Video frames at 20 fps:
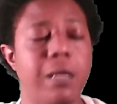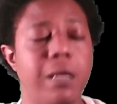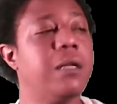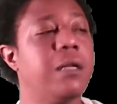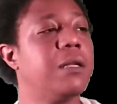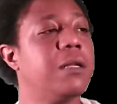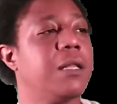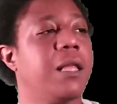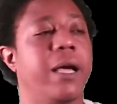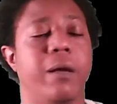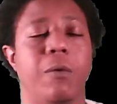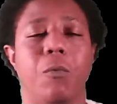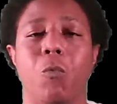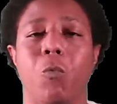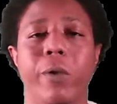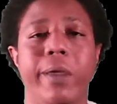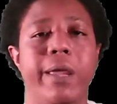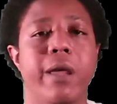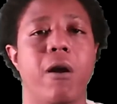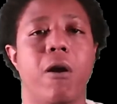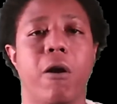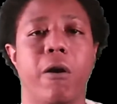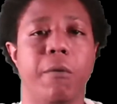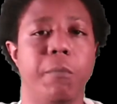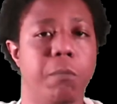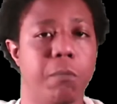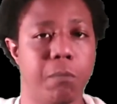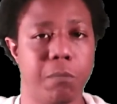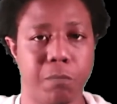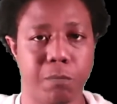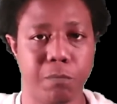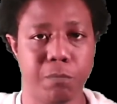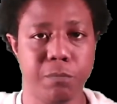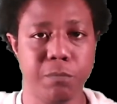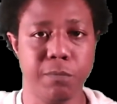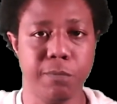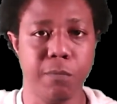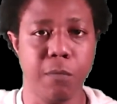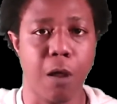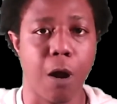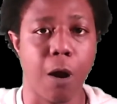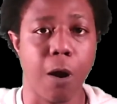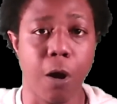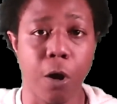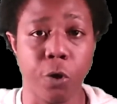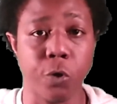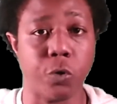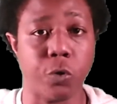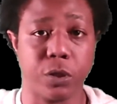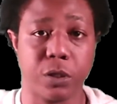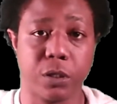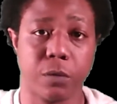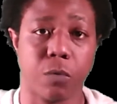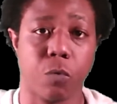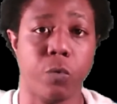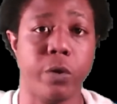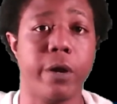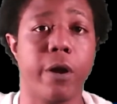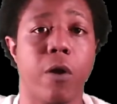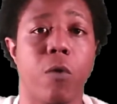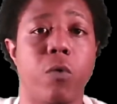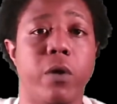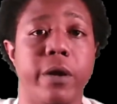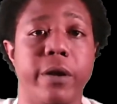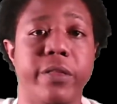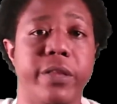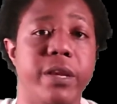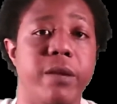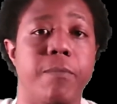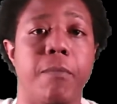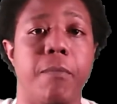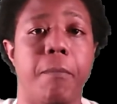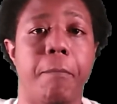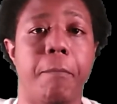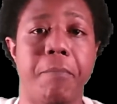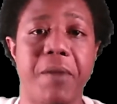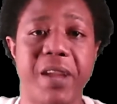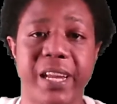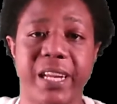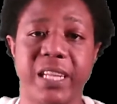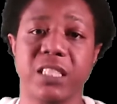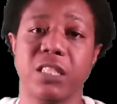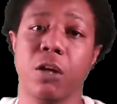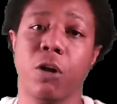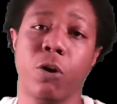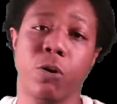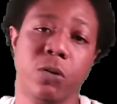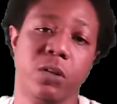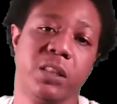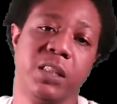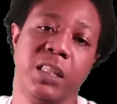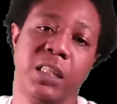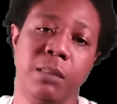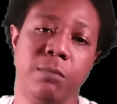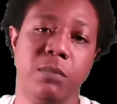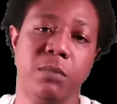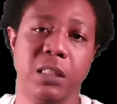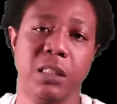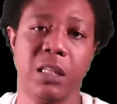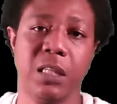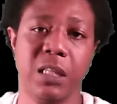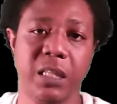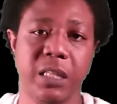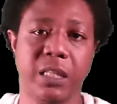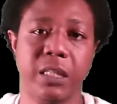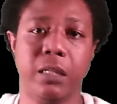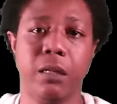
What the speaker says: Like, we are hurt. We are one of the biggest hurt teams in the league,